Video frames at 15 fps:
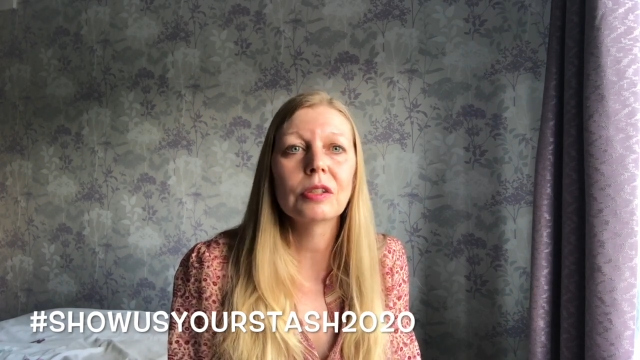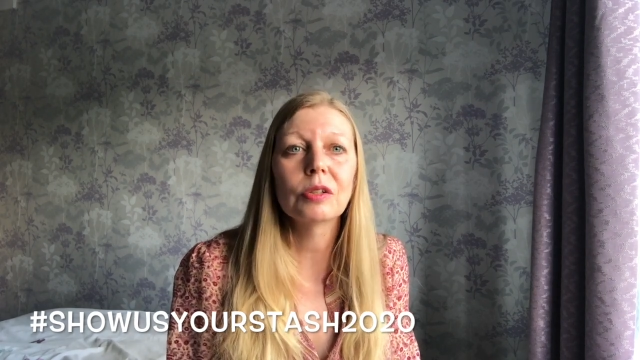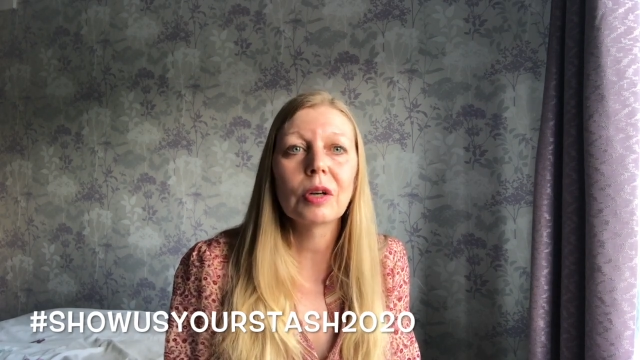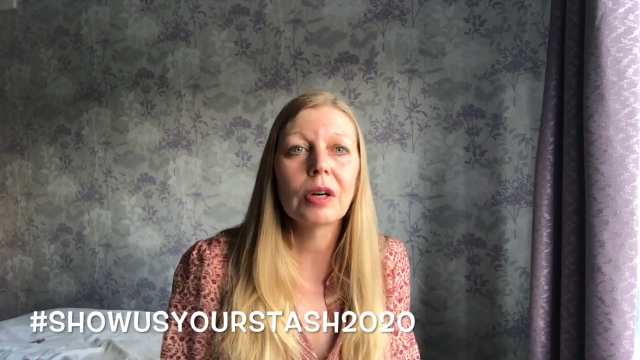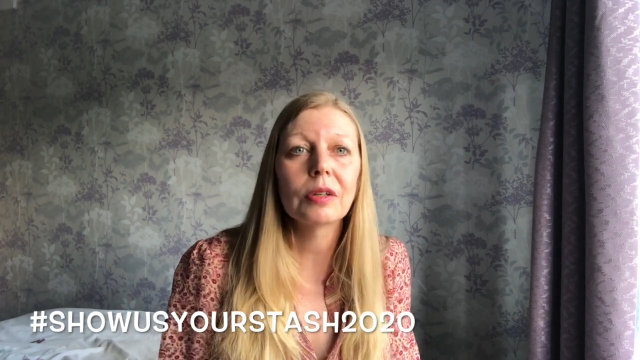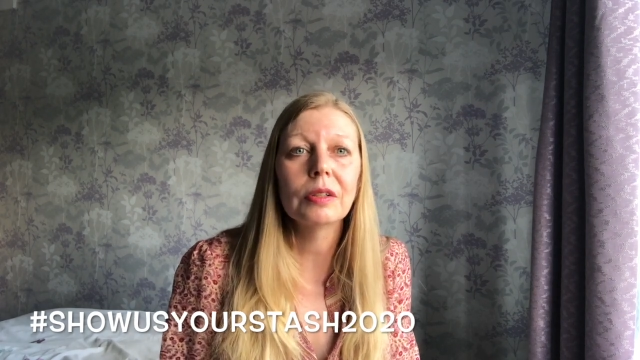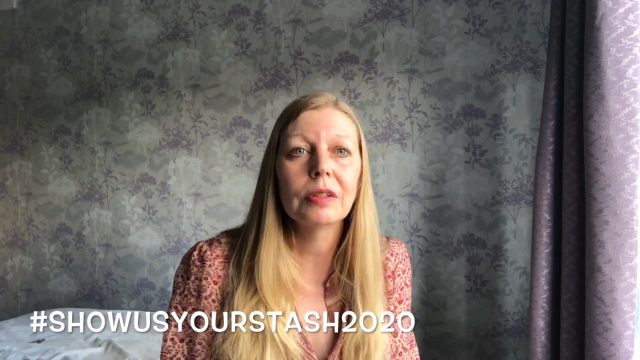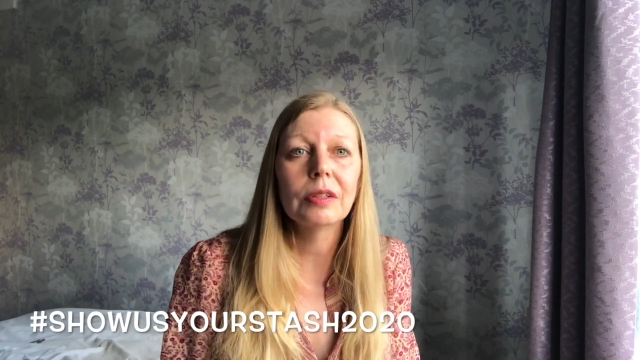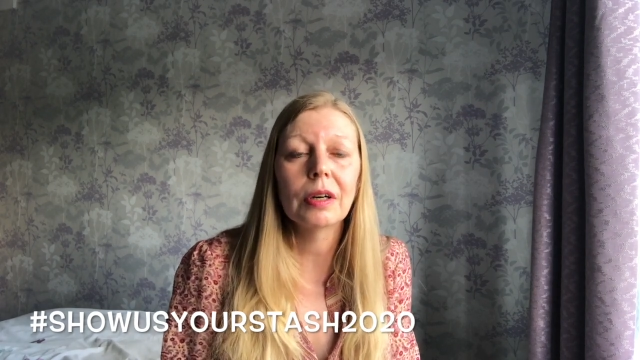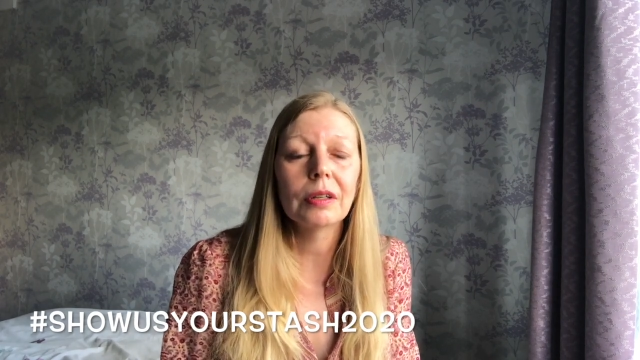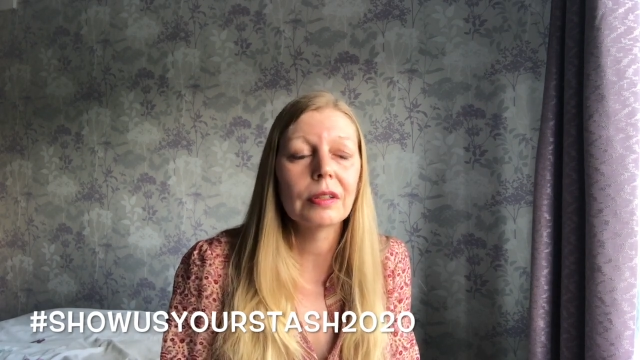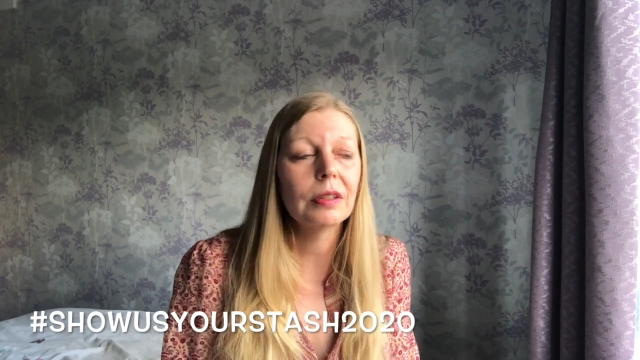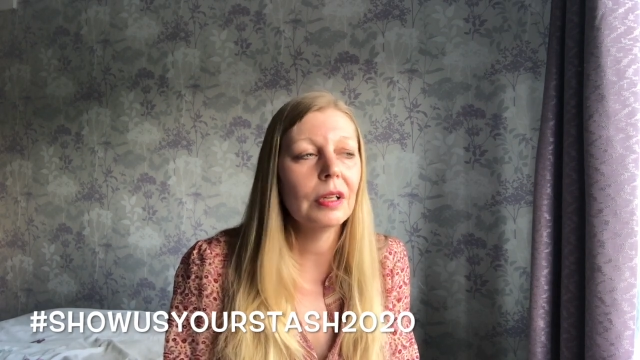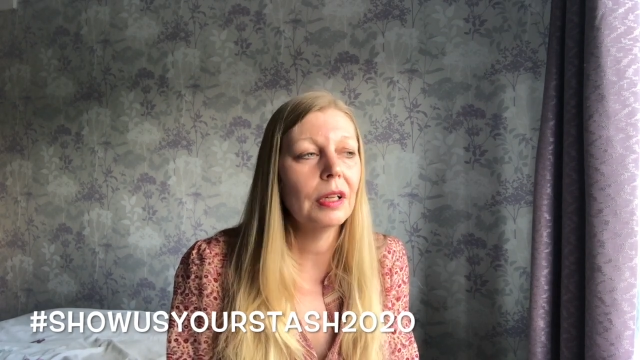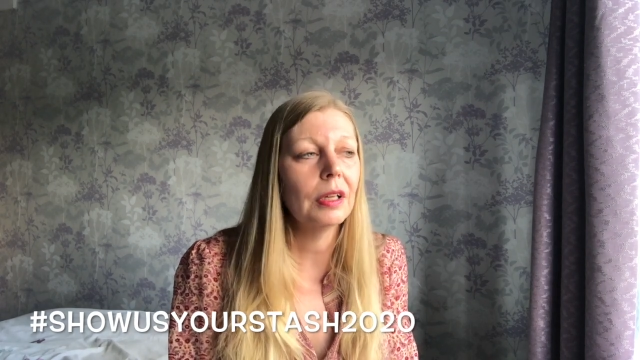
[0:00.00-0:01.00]
do it
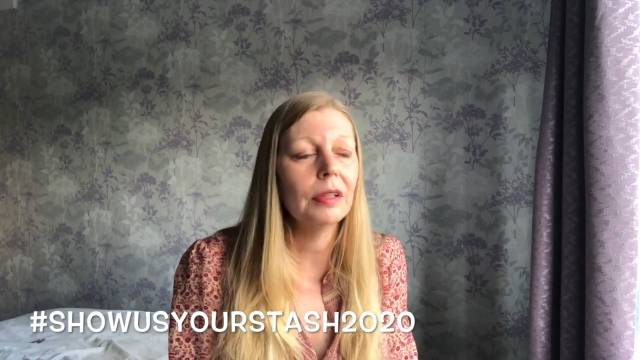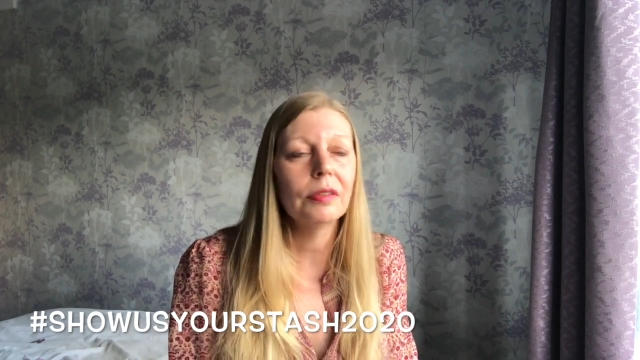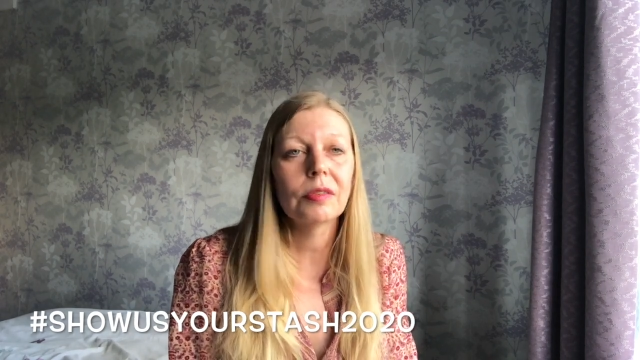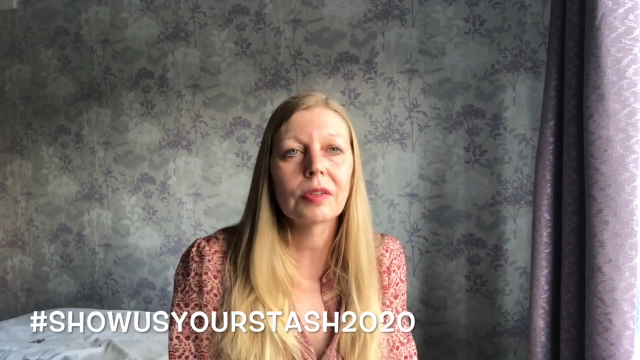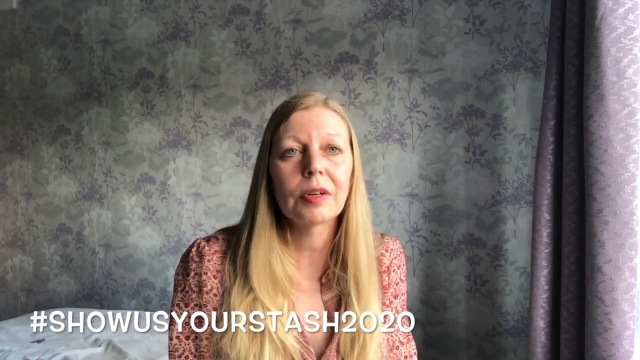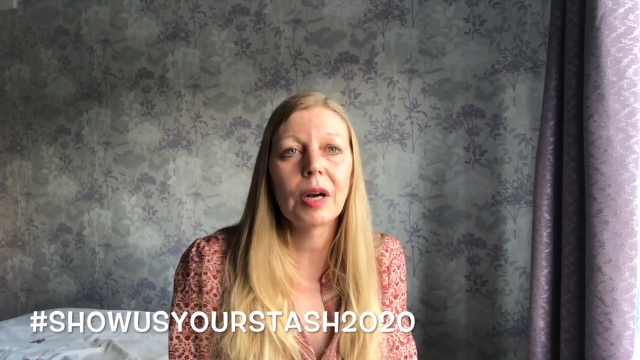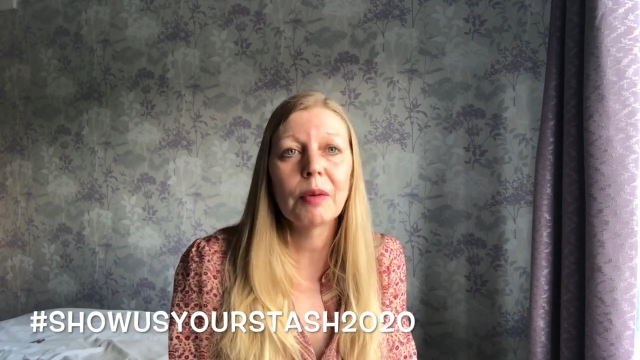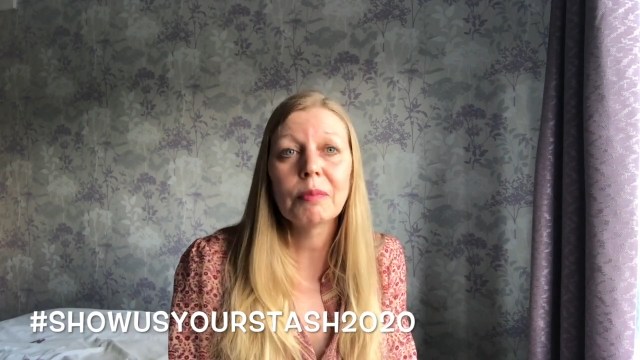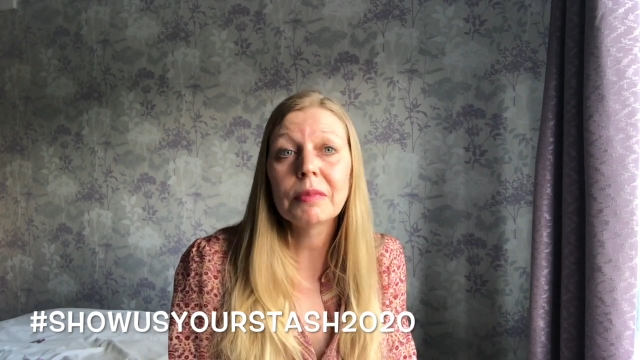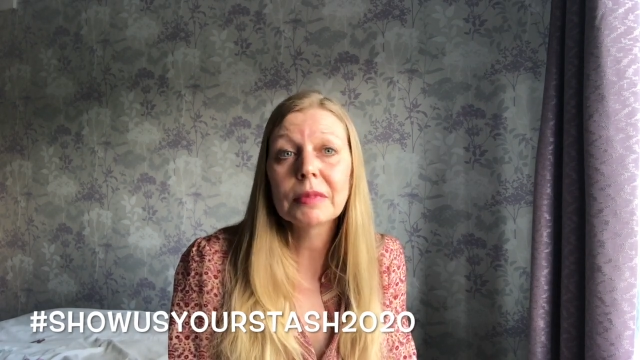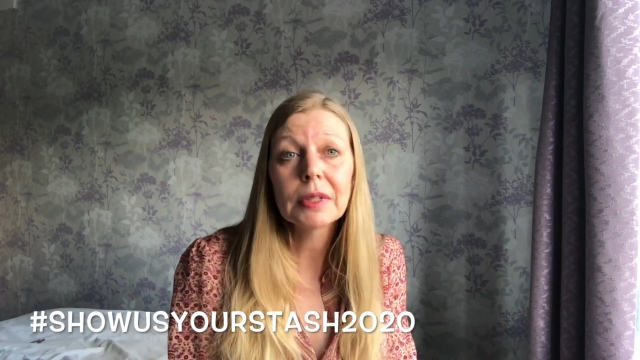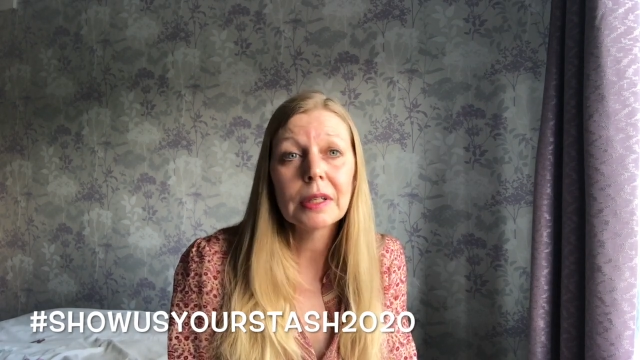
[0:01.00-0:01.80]
on Instagram.